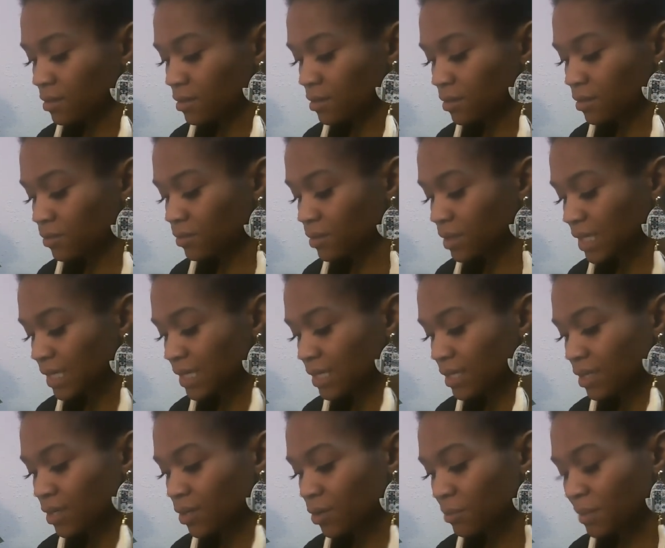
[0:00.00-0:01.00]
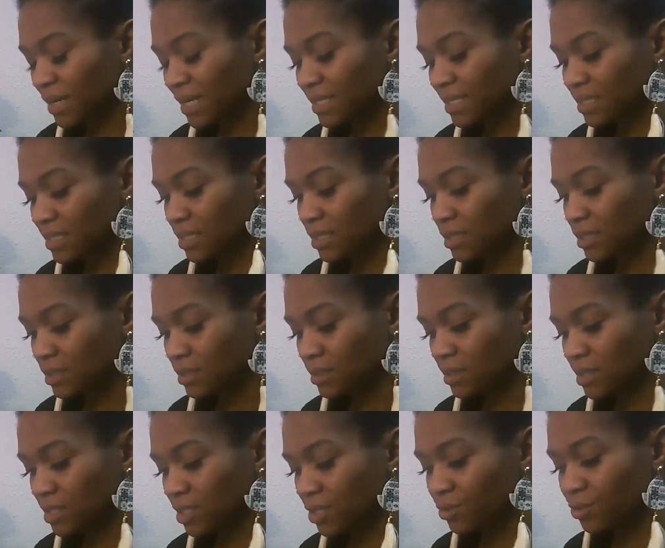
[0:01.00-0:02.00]
Don't let nobody
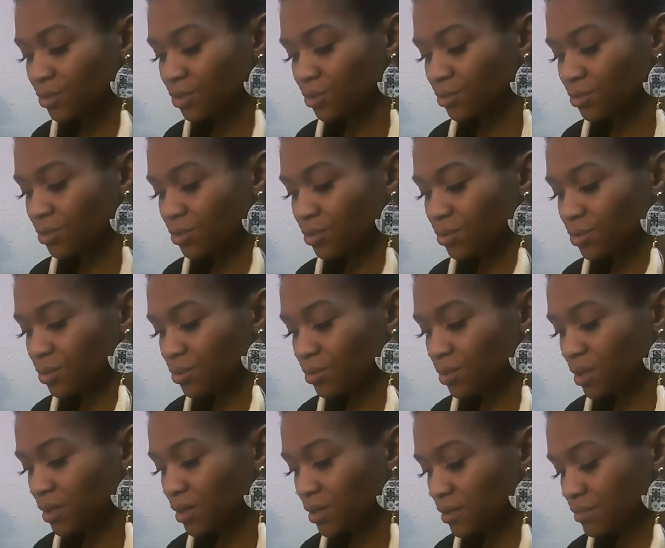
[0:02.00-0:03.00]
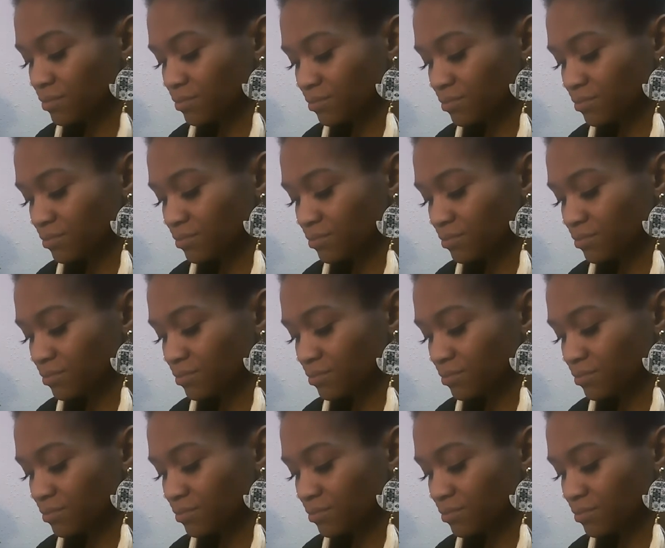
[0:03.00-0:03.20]
tell you who you are.